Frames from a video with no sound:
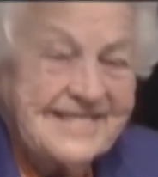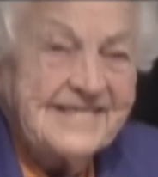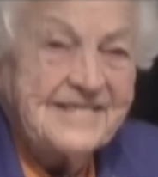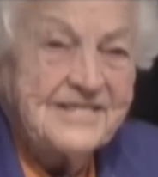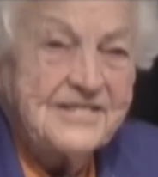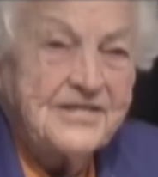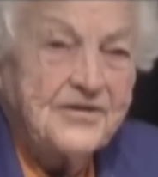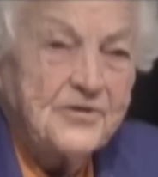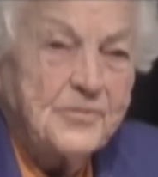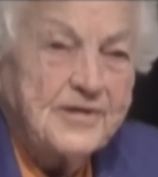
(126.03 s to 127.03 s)
citizens
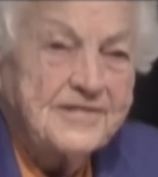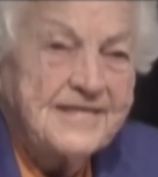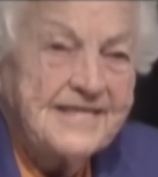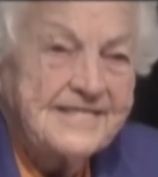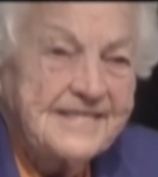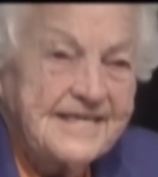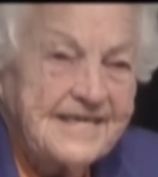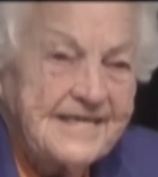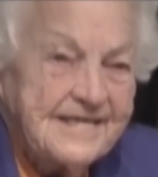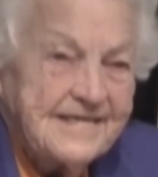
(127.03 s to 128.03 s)
hear about density,
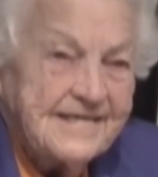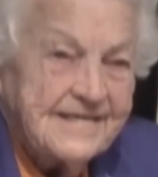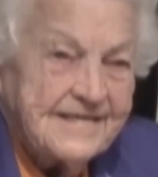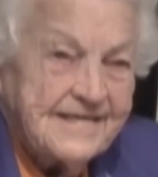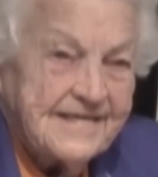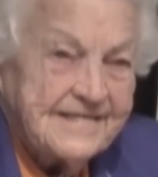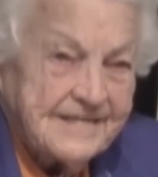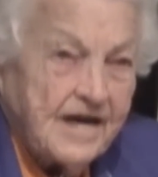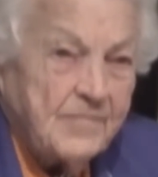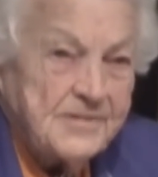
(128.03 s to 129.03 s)

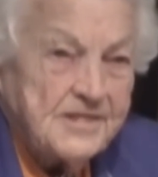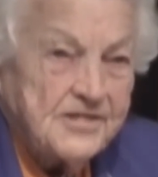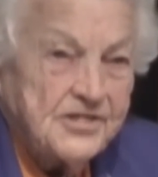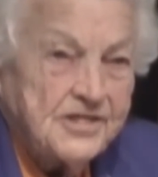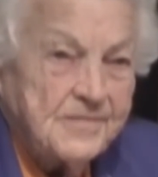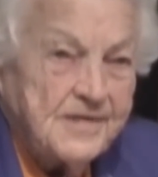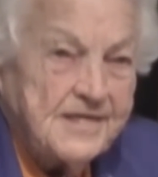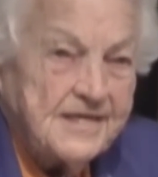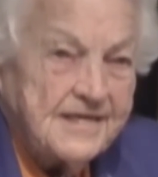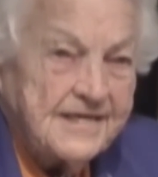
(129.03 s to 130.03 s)
it's opposition
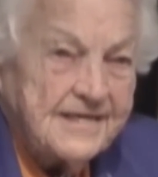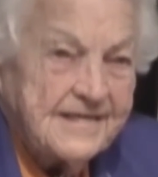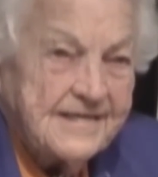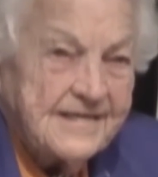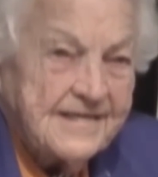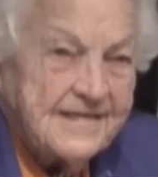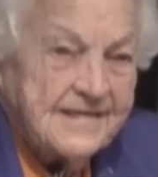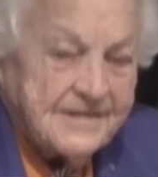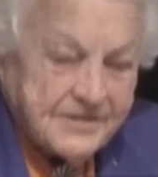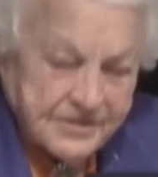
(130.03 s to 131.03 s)
immediately.
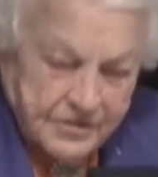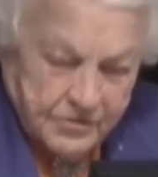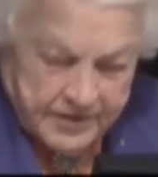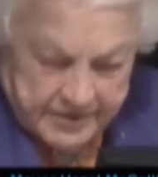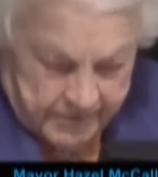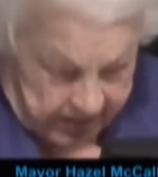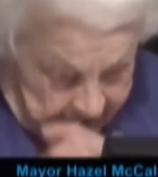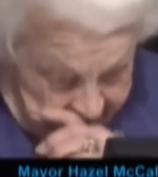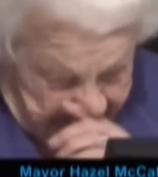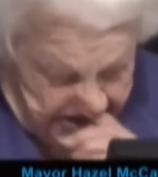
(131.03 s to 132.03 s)
So when
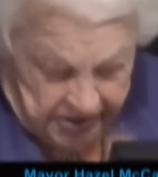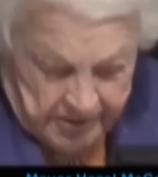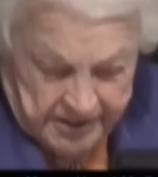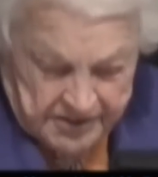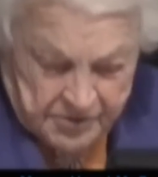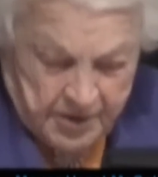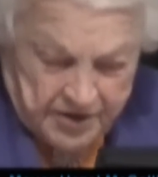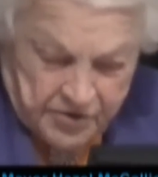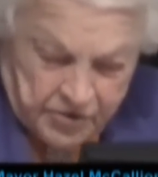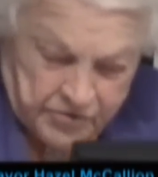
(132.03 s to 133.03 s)
I was chairman of the Smart